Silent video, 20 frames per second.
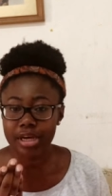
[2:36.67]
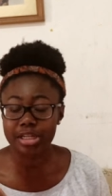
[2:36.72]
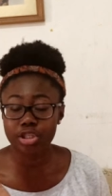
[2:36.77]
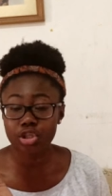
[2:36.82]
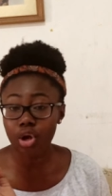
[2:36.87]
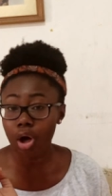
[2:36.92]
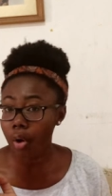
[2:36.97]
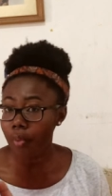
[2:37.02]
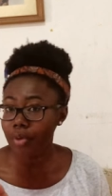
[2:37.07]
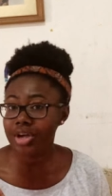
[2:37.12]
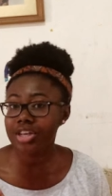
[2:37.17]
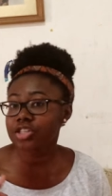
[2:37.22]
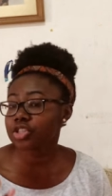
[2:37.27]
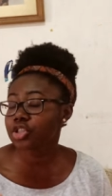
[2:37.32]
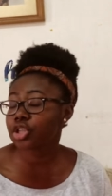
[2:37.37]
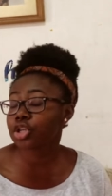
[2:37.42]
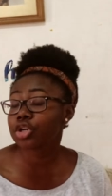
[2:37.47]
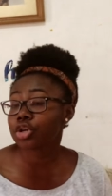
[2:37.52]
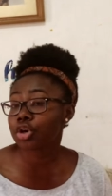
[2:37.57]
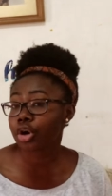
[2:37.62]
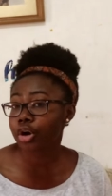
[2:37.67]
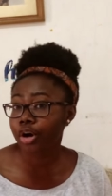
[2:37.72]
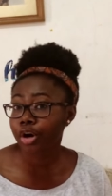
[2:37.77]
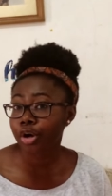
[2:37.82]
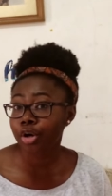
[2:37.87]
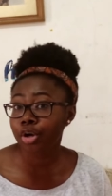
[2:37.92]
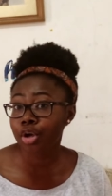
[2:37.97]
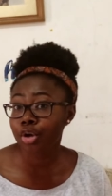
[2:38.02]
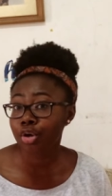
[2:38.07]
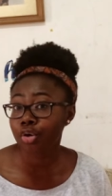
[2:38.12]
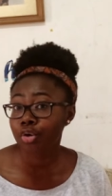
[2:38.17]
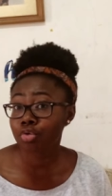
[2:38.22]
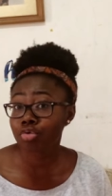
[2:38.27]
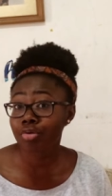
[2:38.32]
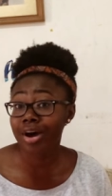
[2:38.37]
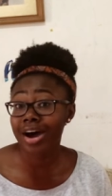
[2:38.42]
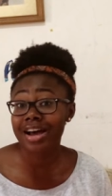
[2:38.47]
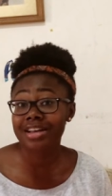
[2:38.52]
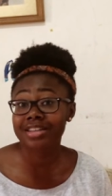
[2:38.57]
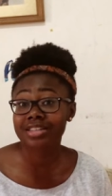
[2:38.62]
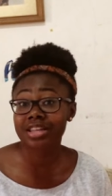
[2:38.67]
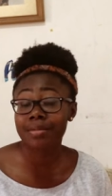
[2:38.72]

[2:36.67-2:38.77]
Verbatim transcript: It's always the nerd who has